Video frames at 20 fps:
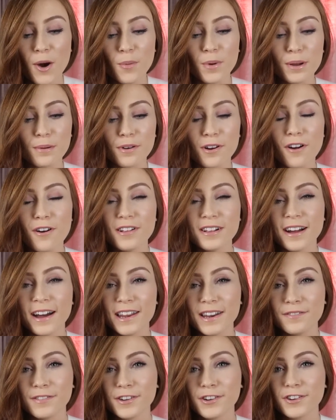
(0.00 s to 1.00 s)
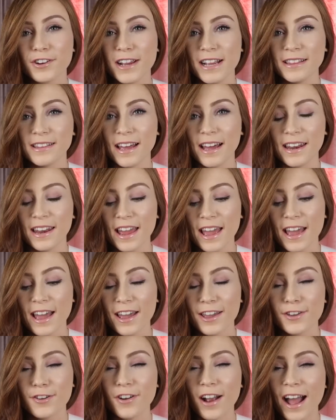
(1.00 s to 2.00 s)
we were all kind of agreeing that
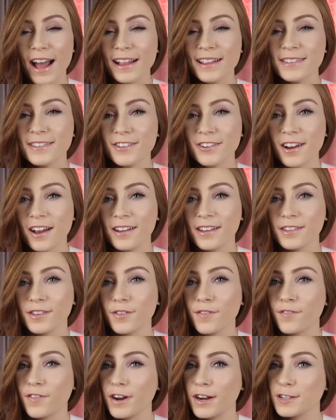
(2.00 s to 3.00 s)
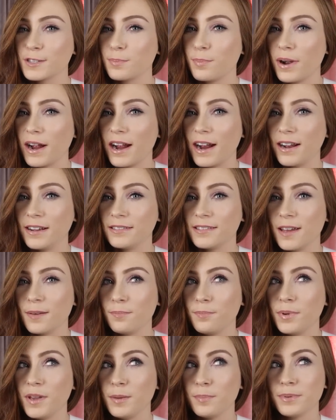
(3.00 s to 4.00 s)
your hands are kind of the first part
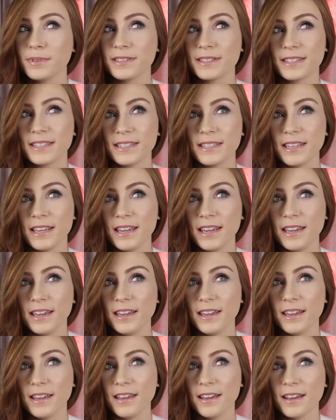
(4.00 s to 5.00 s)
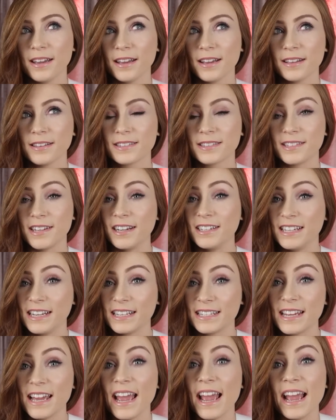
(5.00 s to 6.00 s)
that people see
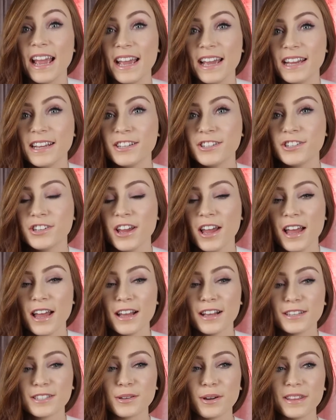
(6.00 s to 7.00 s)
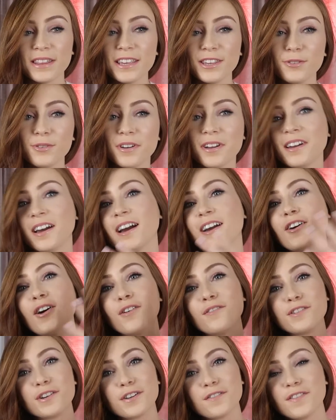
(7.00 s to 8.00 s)
starting to age. So I think you can
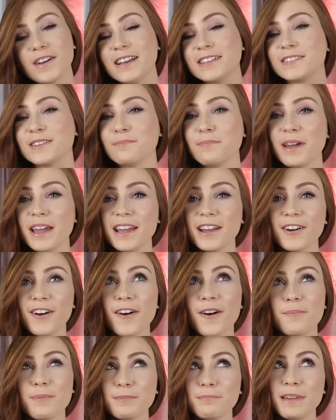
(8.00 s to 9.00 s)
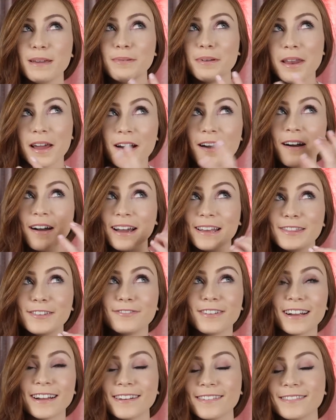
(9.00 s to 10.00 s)
cover your face in makeup and maybe like hide the
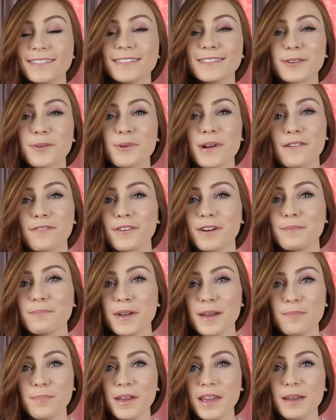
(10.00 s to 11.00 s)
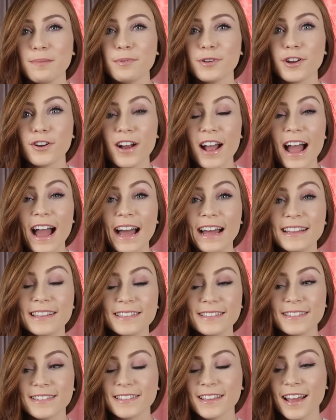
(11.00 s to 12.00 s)
wrinkles or whatever it may be, but your
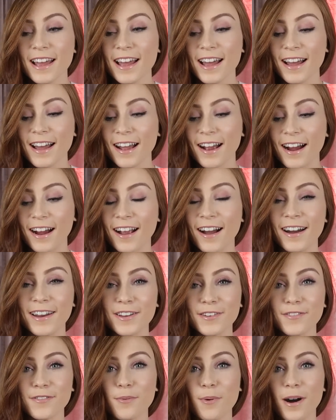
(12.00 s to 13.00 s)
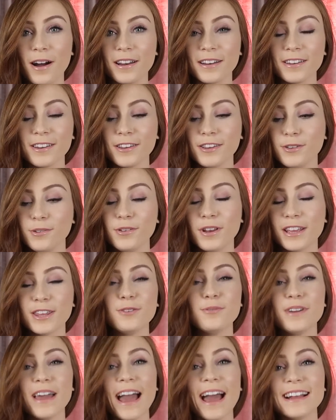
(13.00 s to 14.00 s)
hands are kind of what
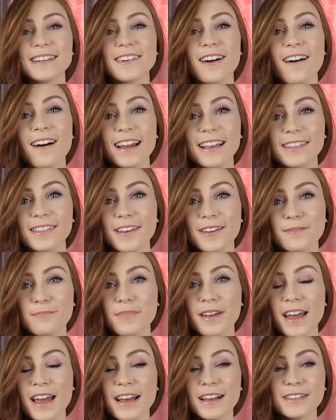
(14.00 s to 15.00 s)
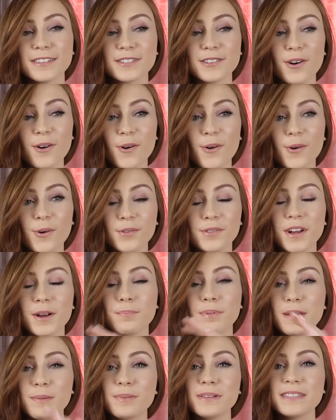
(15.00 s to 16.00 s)
you can't hide them. So
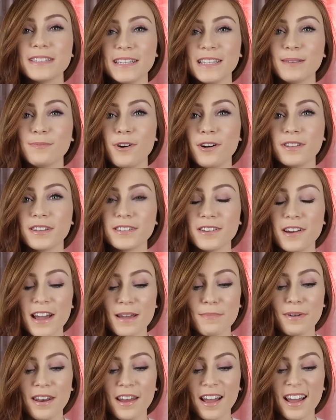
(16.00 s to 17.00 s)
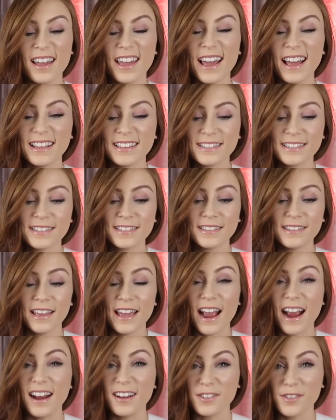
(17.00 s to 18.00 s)
people see them all the time, and like, I guess
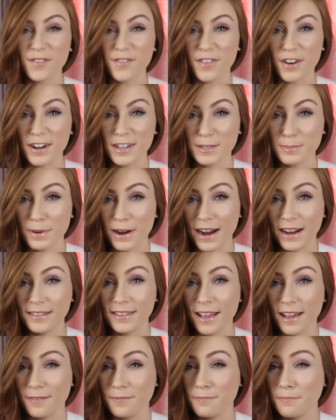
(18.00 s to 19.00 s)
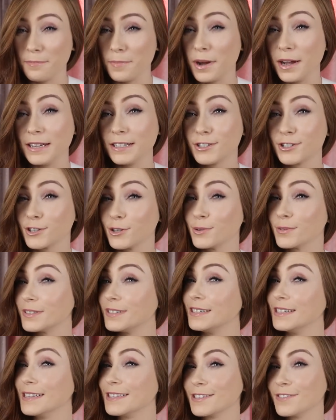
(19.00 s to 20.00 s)
they are the first part that might show
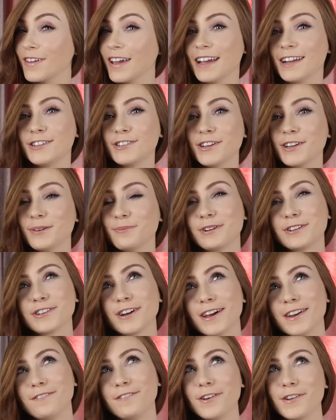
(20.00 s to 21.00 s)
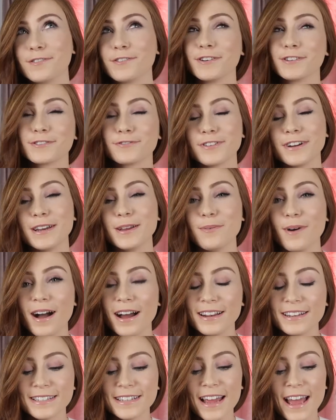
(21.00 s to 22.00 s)
signs of aging, which kind of none of us really
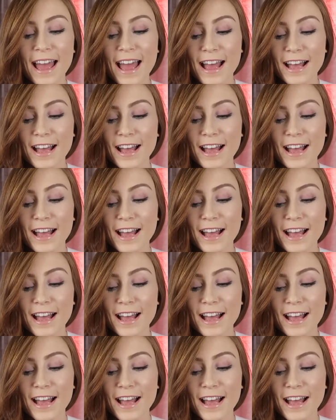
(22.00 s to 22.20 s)
want.